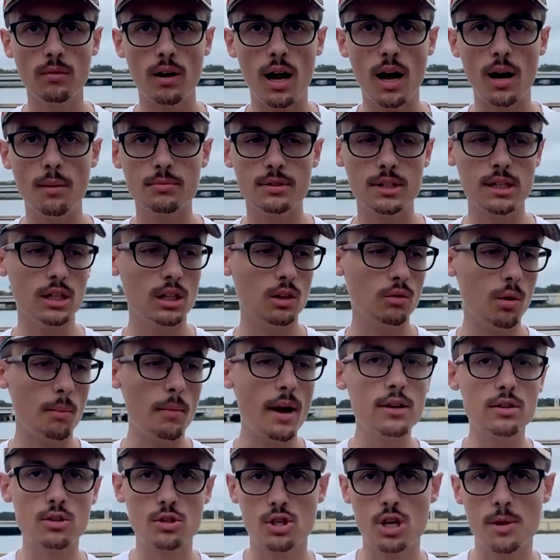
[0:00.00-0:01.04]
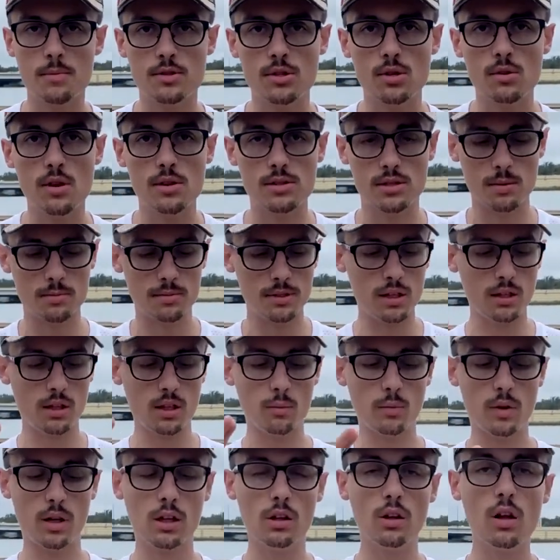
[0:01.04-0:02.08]
I'm dealing with mentorship students, I'm
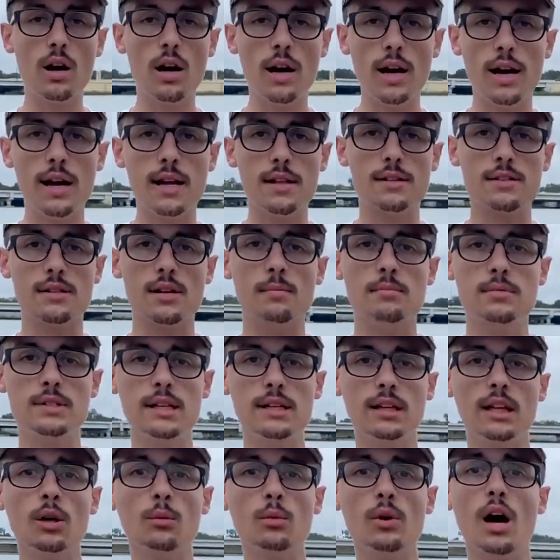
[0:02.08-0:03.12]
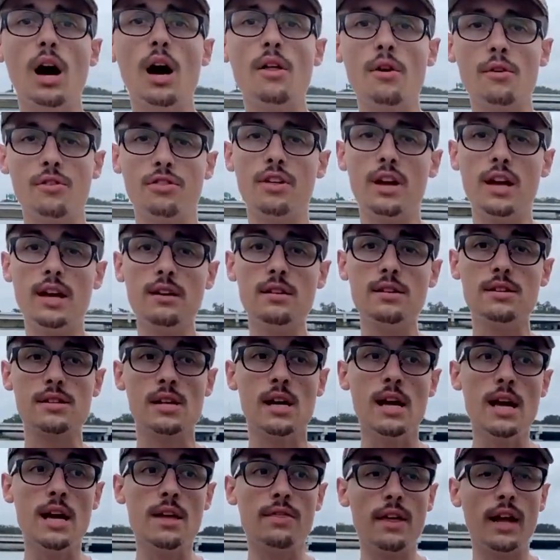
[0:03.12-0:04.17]
dealing with clients, I'm dealing with other things
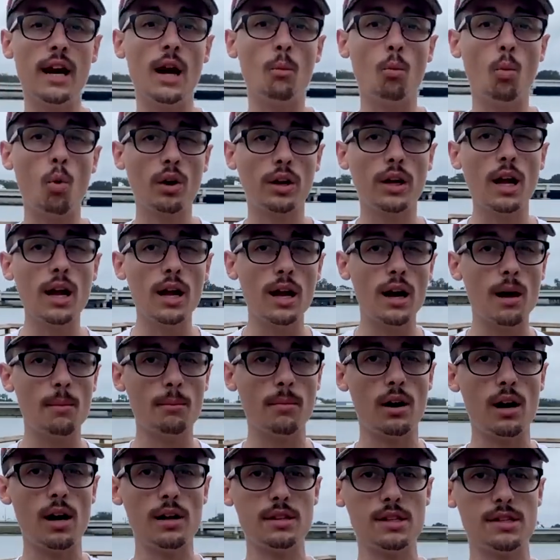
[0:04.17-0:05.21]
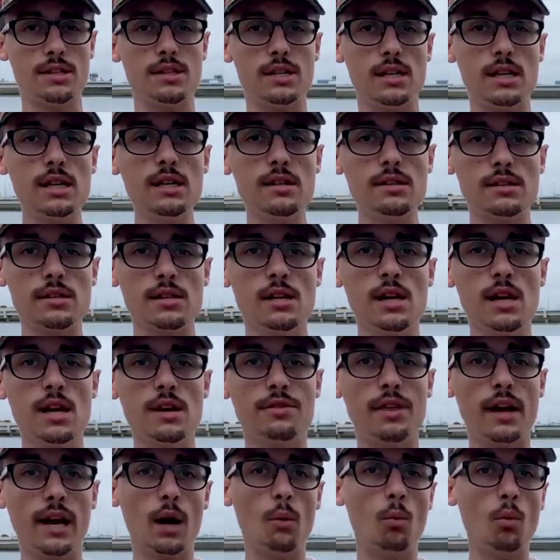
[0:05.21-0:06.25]
that I'm working on behind the scenes
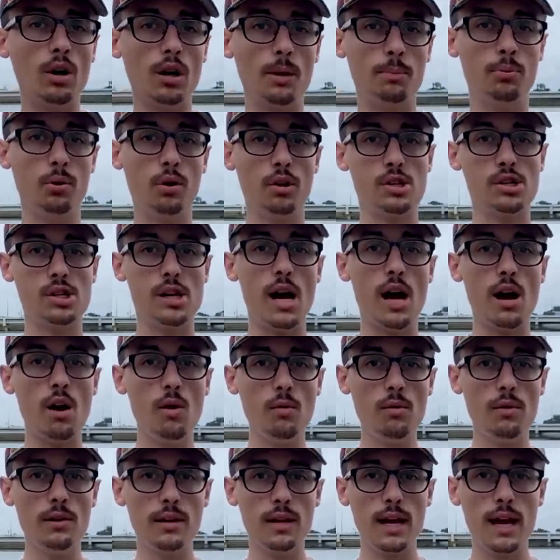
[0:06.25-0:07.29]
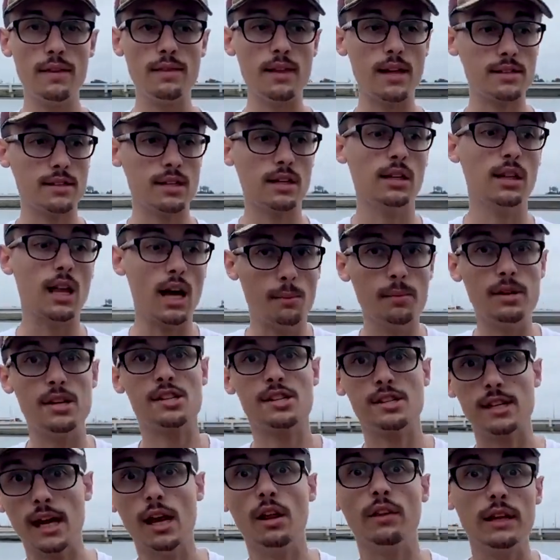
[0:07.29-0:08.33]
that I want to push out, and that's going to allow me to
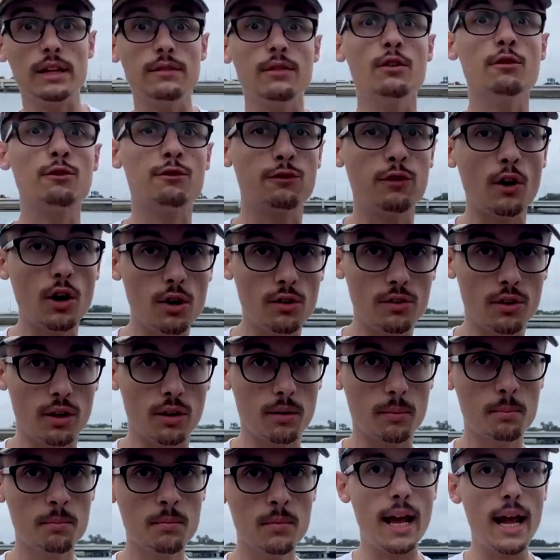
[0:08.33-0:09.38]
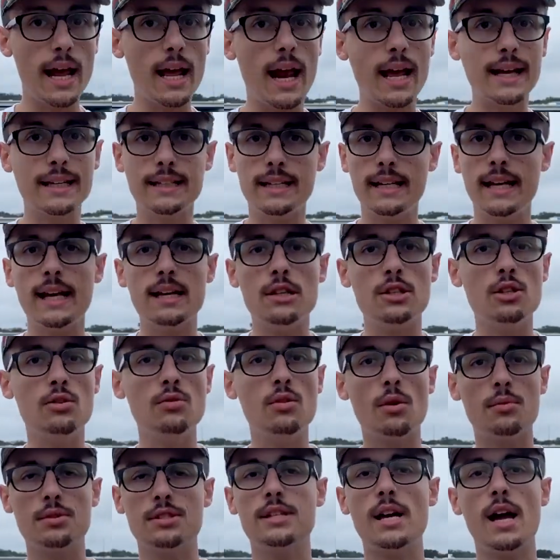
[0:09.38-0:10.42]
scale even further. And I can't do
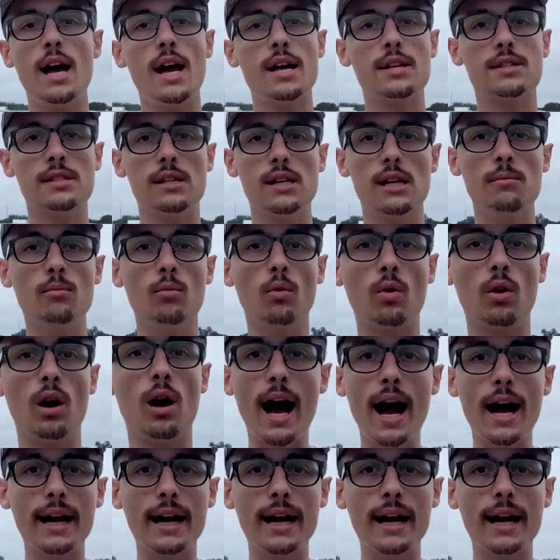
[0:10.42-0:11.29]
those tasks anymore.